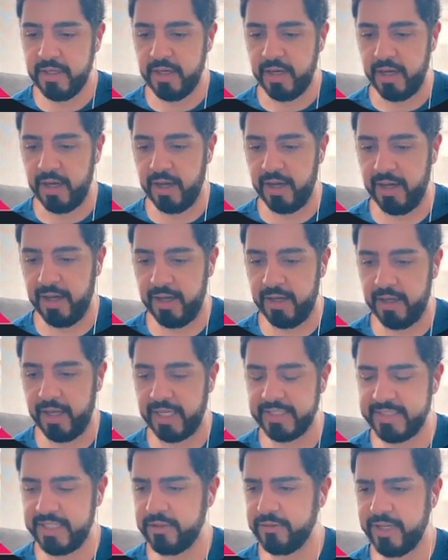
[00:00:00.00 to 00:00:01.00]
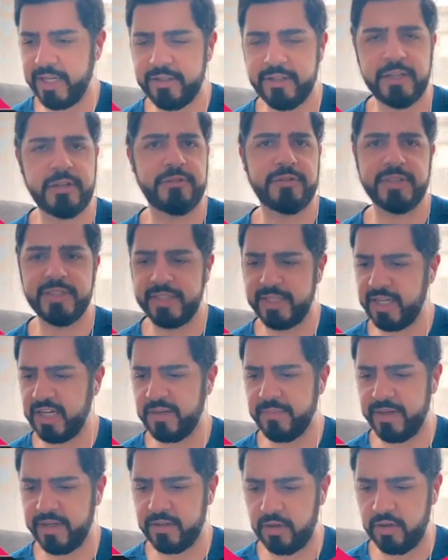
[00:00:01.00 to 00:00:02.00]
Isaiah Ryder, I don't really care
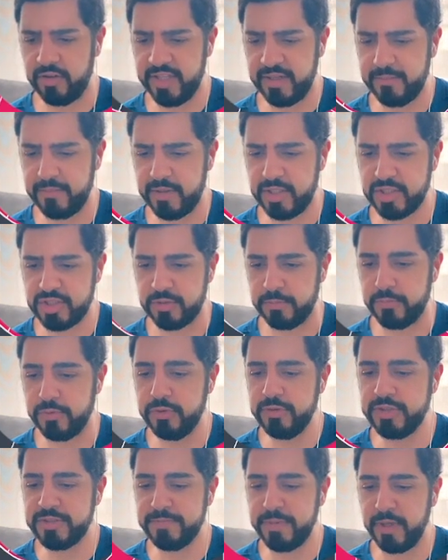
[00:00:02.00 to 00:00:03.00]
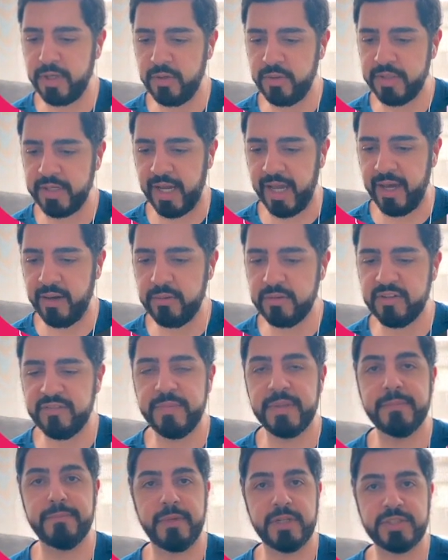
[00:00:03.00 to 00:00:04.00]
about all that much. Bruce Bowen, I would have
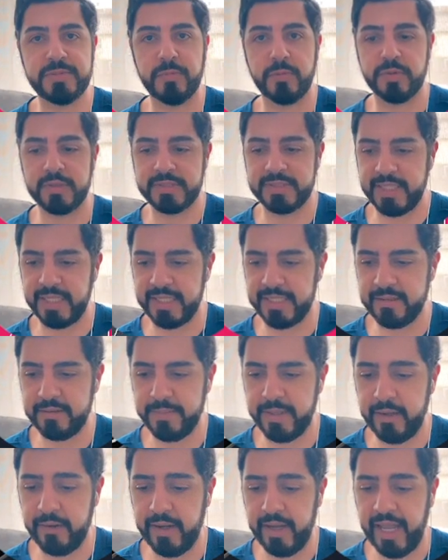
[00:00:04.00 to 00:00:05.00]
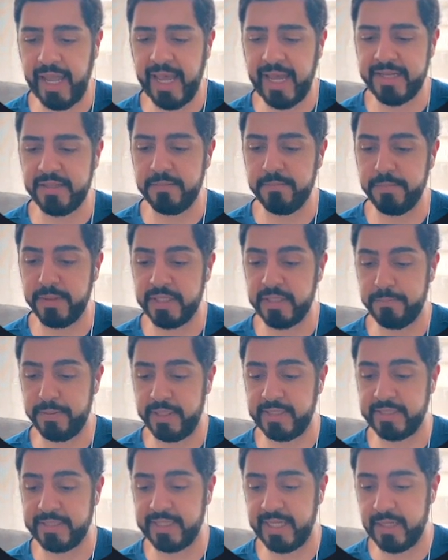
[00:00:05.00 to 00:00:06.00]
been much more excited about had he been a
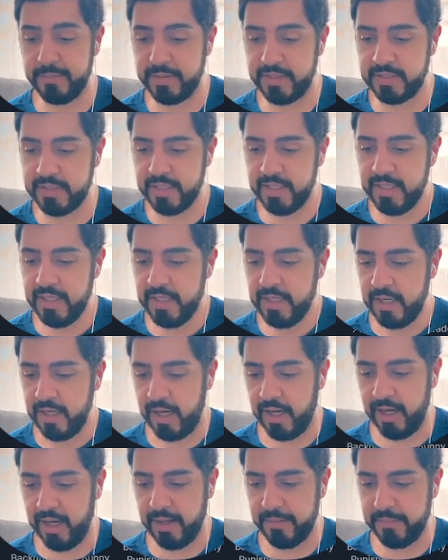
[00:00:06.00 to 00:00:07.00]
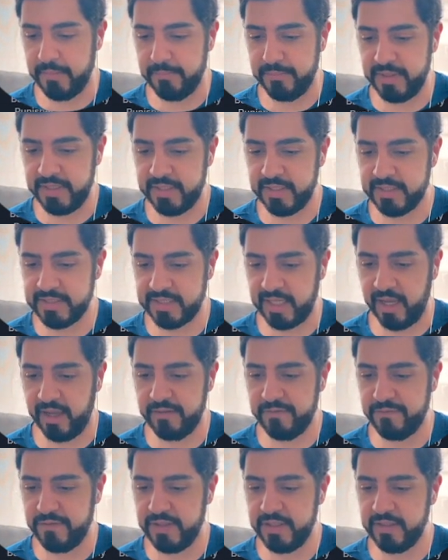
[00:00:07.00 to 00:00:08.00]
Pink Diamond, because I
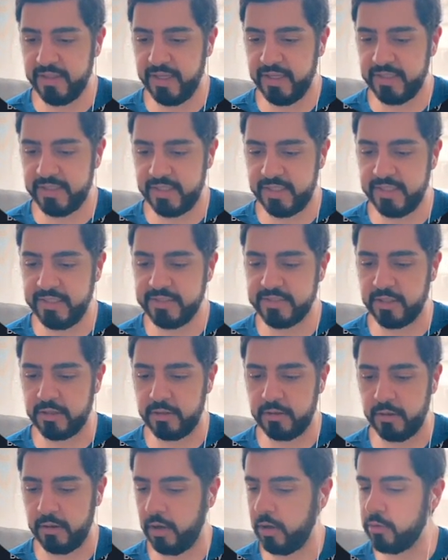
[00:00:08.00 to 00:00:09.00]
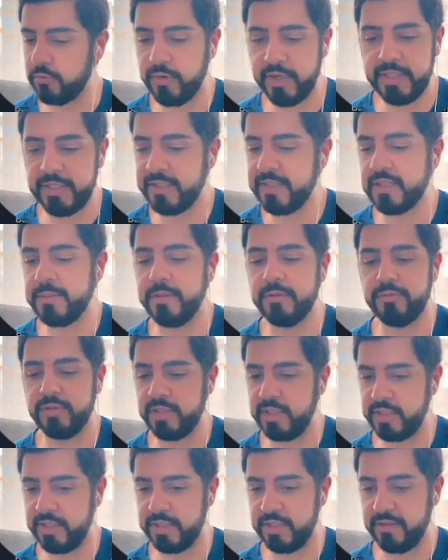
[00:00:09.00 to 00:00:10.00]
feel like he's already going to be
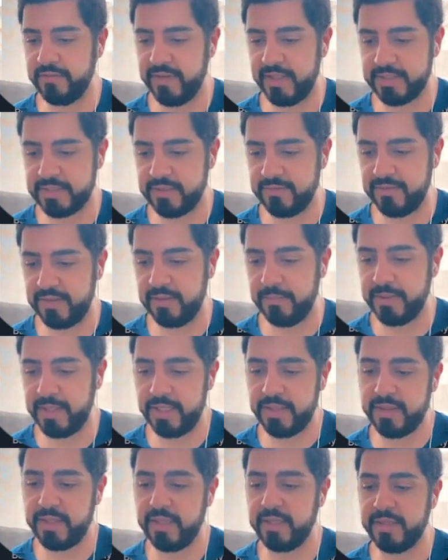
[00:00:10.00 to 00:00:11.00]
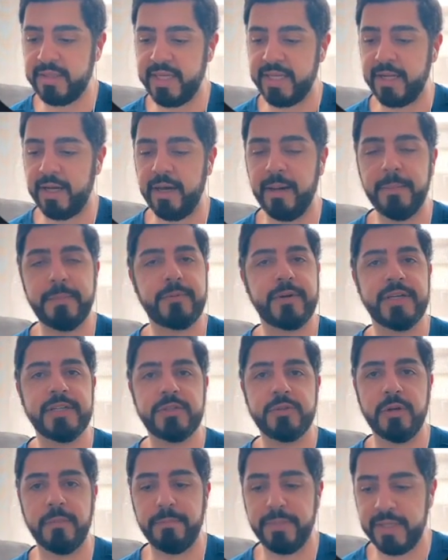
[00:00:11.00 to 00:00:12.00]
really good defensively, but I think that upgrade
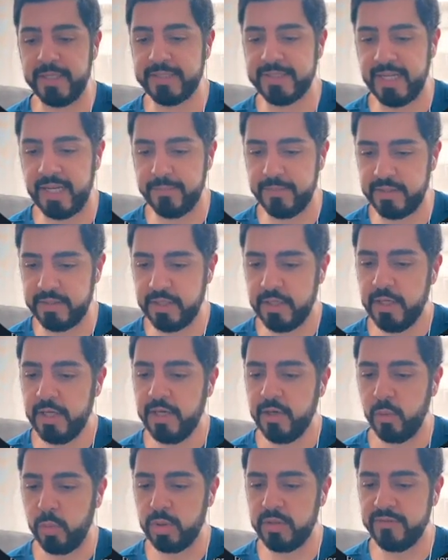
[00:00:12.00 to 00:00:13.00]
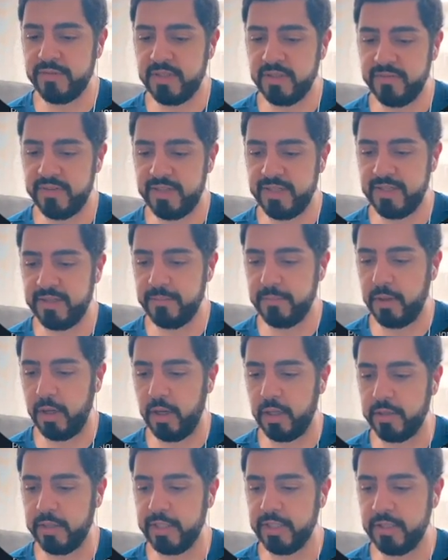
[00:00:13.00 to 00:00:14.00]
to a Pink Diamond would have given him
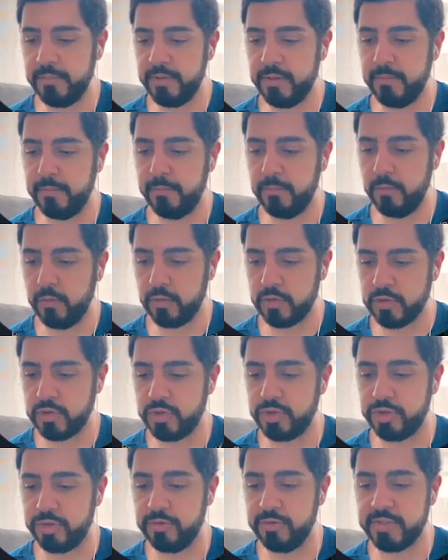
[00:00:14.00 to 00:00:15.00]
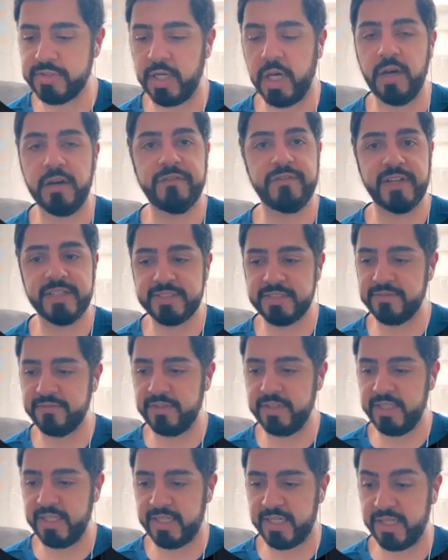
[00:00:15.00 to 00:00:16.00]
a little bit more juice
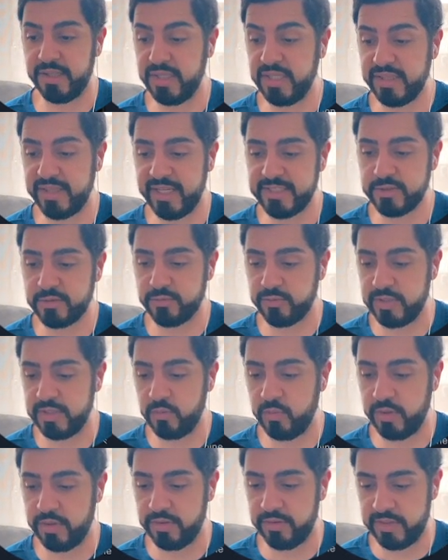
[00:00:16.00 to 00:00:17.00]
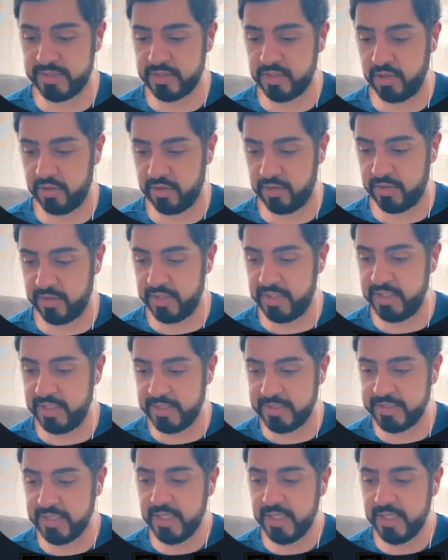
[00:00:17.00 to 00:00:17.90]
offensively, and I think that's really what this card needs.